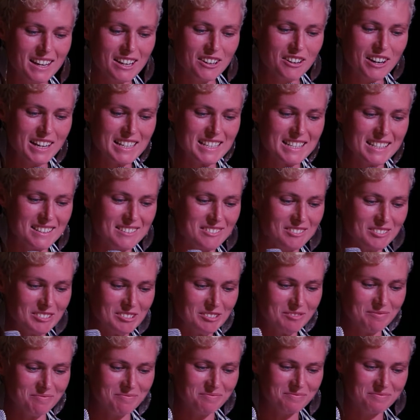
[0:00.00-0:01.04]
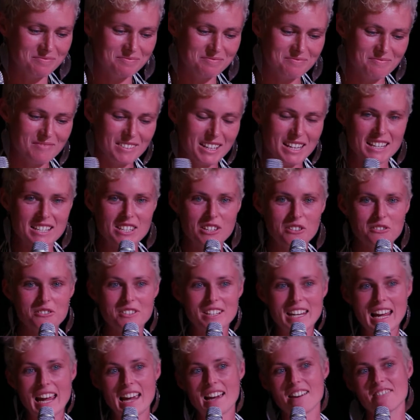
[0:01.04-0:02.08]
Great. So
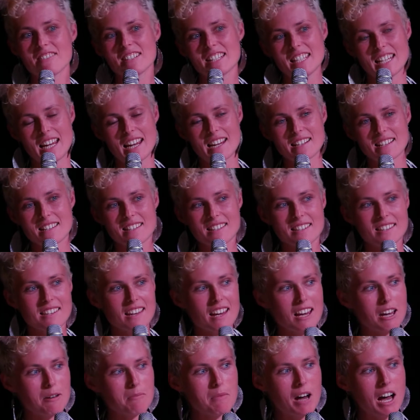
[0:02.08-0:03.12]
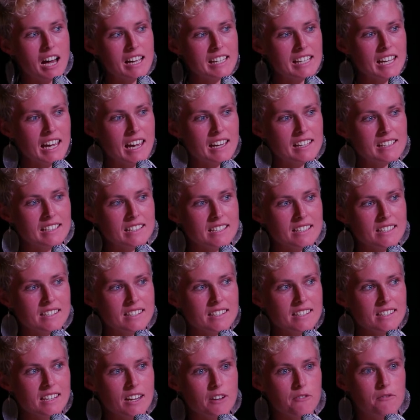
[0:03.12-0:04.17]
nowadays, ICAN
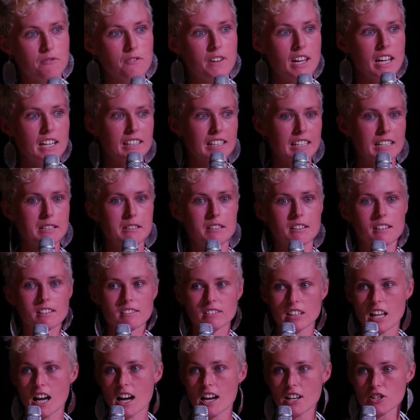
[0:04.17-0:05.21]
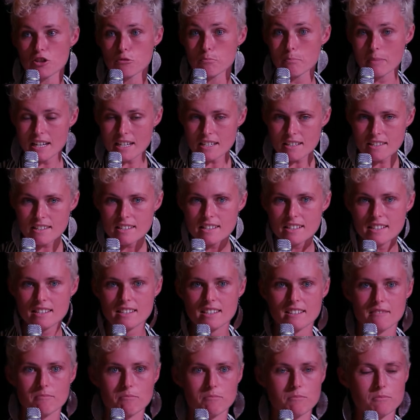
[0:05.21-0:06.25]
is a fairly large beast.
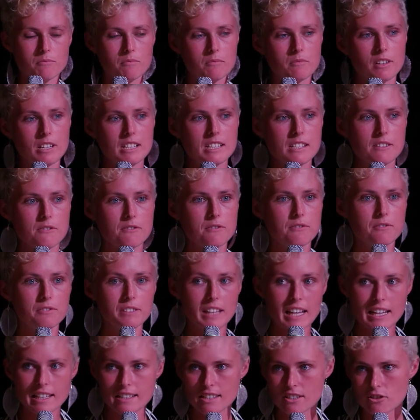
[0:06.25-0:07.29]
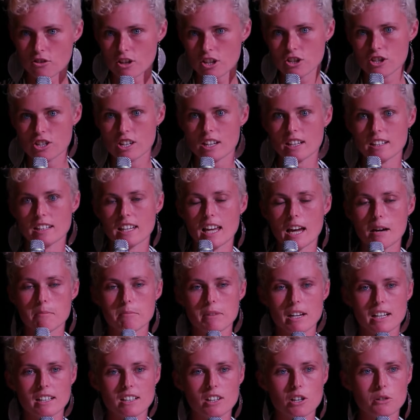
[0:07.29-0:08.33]
It's a flat structure campaign